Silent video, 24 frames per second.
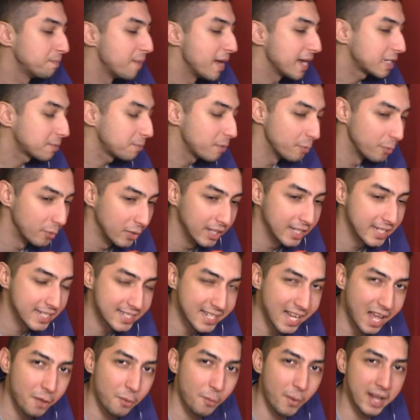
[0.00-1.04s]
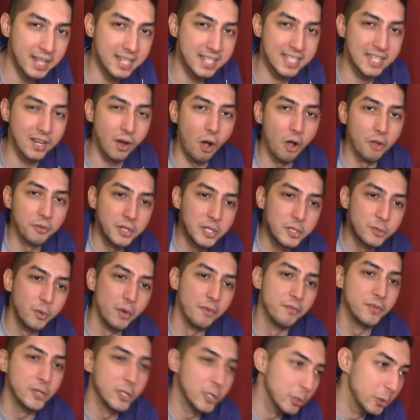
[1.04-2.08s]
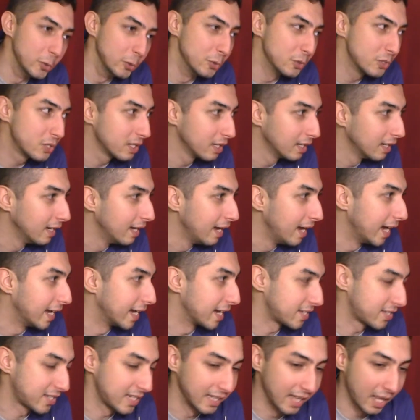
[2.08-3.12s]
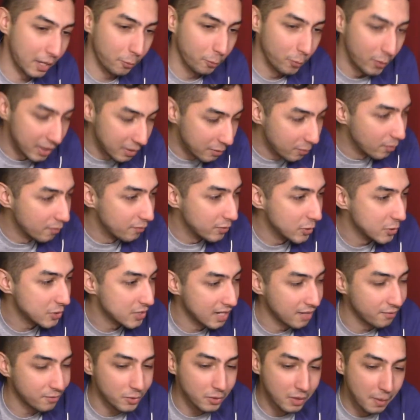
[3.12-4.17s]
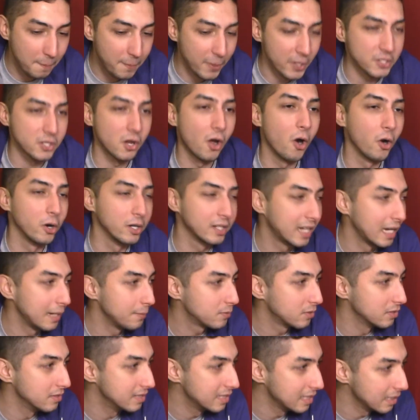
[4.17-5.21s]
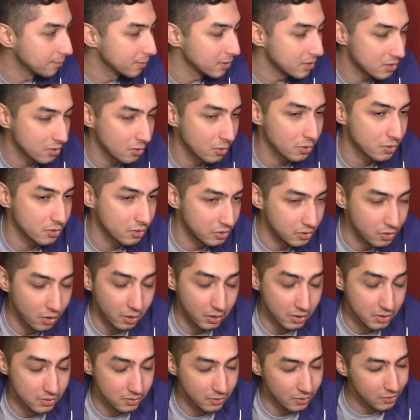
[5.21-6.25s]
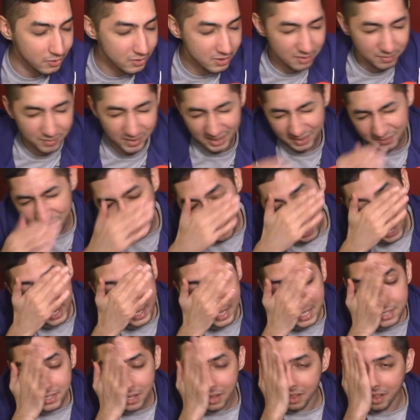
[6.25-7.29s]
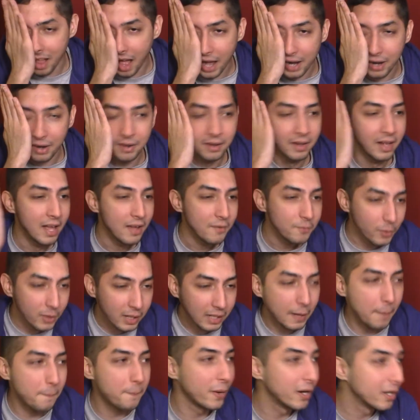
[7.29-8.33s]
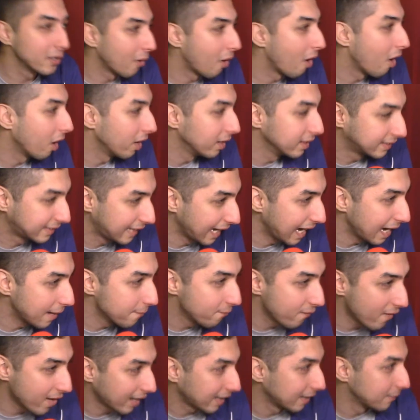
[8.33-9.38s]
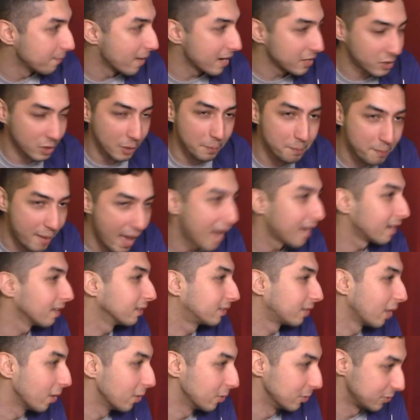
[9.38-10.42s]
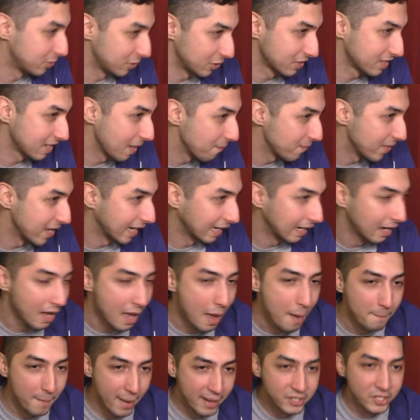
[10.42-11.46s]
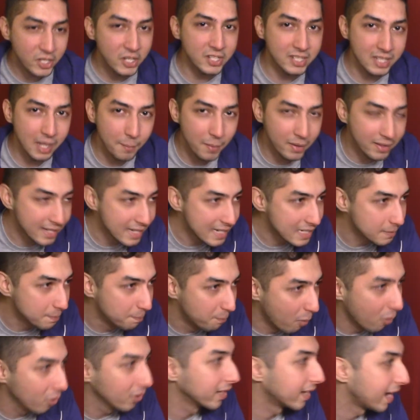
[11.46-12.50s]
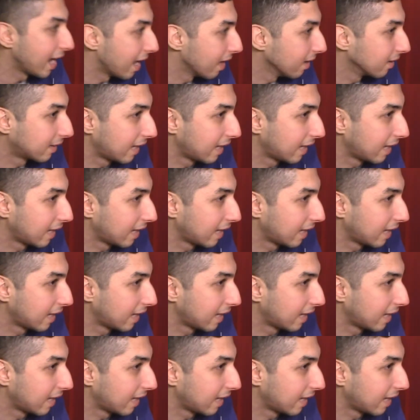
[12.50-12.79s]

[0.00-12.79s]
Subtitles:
makes me really sad when I see all these reviews. And I see like written reviews and everyone compares a hard game to Demon Souls or Dark Souls. I'm like, man, there's a lot of, if you're going to compare to a hard game, fucking mention Battletoads or something. Mention some of these bullet hell